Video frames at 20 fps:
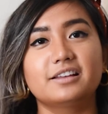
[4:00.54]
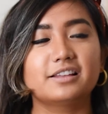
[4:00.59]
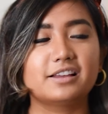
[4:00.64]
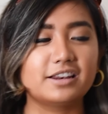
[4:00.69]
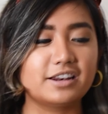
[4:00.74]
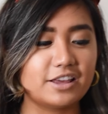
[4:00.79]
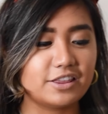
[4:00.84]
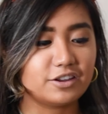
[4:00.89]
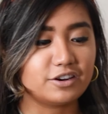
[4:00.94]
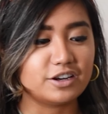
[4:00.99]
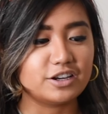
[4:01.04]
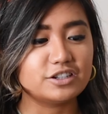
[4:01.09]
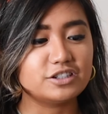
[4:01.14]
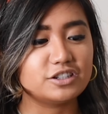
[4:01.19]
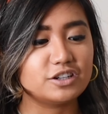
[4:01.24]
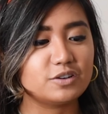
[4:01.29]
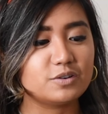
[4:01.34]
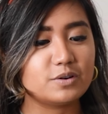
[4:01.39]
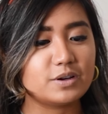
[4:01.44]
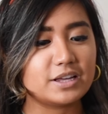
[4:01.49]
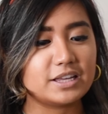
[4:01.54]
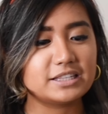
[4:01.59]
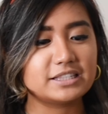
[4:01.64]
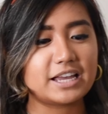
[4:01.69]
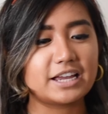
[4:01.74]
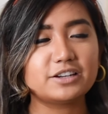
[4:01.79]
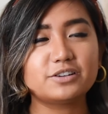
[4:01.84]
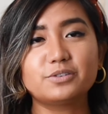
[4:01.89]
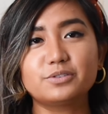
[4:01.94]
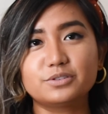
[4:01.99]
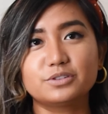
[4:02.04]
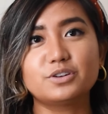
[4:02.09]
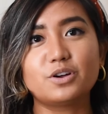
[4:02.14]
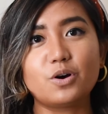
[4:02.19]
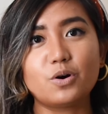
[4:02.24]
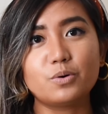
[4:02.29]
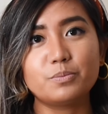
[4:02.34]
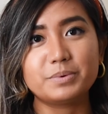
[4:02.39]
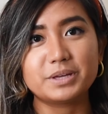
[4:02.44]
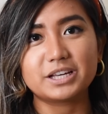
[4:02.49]
Another issue is I don't
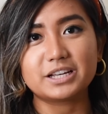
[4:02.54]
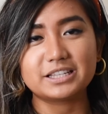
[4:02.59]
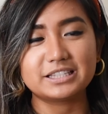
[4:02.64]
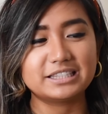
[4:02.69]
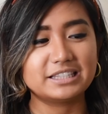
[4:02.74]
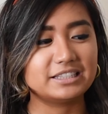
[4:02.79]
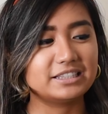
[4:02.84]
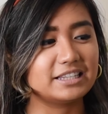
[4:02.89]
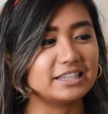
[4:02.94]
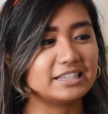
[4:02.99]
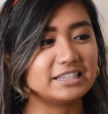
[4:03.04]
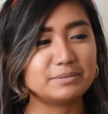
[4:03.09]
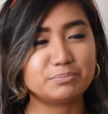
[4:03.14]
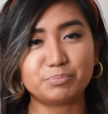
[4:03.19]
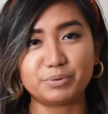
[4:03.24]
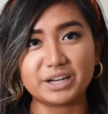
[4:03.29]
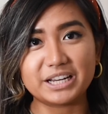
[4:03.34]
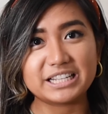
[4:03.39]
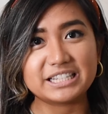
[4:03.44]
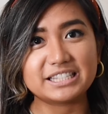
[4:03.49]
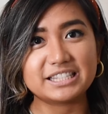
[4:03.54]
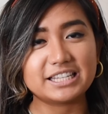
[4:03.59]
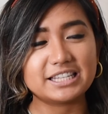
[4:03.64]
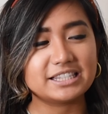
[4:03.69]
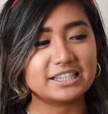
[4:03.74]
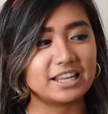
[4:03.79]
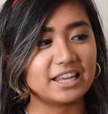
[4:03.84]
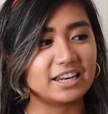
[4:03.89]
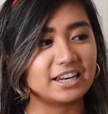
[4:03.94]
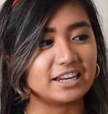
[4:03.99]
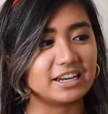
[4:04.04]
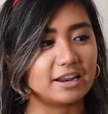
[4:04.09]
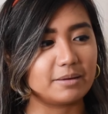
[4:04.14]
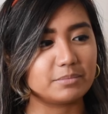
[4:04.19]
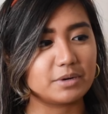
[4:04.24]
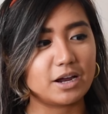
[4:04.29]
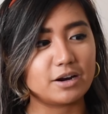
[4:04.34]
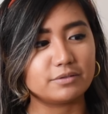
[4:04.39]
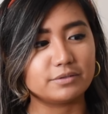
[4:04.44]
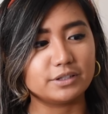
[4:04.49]
know, because this is spring season and
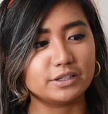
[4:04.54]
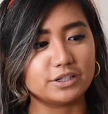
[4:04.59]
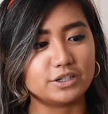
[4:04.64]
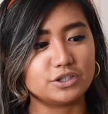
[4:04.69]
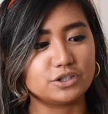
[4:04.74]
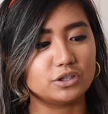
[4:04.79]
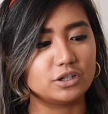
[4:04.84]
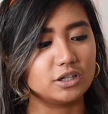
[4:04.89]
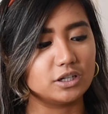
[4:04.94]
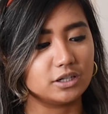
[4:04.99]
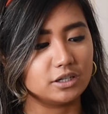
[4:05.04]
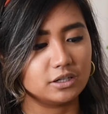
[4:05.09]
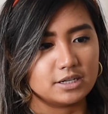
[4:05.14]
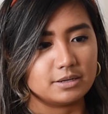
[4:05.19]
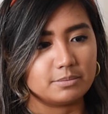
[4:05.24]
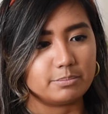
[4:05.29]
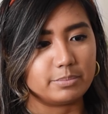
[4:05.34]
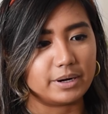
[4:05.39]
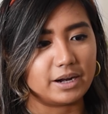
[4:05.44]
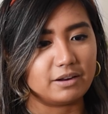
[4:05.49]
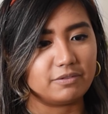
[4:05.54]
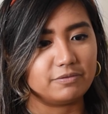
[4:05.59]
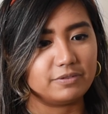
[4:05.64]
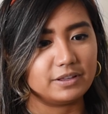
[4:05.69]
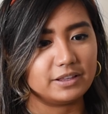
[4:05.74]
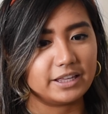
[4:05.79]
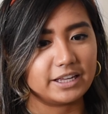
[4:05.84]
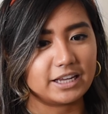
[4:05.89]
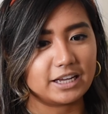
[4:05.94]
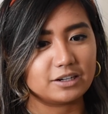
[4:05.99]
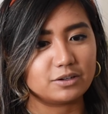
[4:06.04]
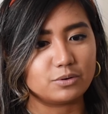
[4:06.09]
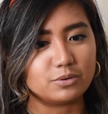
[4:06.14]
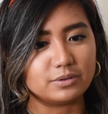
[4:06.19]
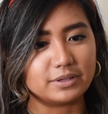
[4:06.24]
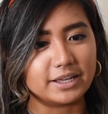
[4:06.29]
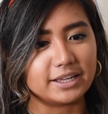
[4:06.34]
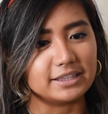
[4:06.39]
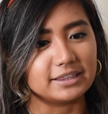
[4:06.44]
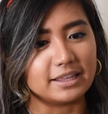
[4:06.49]
I'm not really sure, but I feel like I
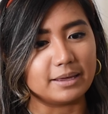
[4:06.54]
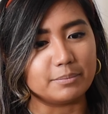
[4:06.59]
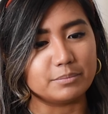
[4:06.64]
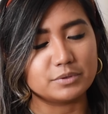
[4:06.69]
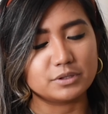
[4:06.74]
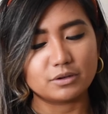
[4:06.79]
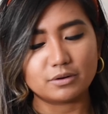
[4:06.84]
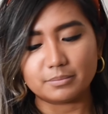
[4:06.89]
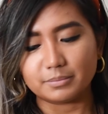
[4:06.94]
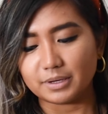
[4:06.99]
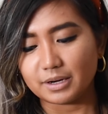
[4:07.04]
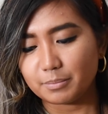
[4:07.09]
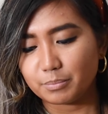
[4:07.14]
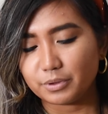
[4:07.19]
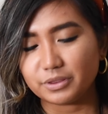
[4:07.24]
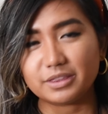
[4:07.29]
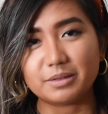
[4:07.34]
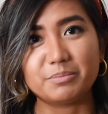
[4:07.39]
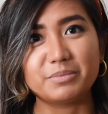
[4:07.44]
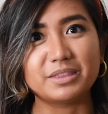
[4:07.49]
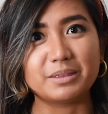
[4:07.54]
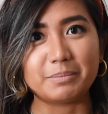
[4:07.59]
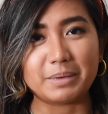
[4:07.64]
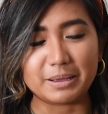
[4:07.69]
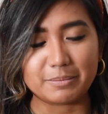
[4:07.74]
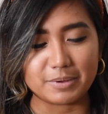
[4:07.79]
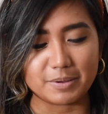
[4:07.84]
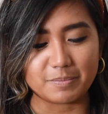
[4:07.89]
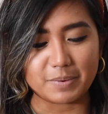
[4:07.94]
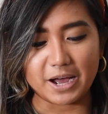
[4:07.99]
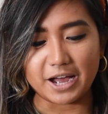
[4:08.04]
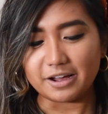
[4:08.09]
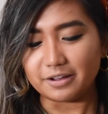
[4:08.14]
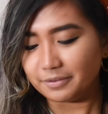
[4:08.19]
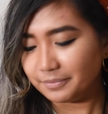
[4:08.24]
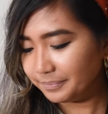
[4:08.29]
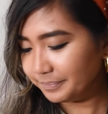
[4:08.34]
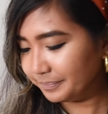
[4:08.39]
don't like them, so I'm gonna put them in the maybe pile.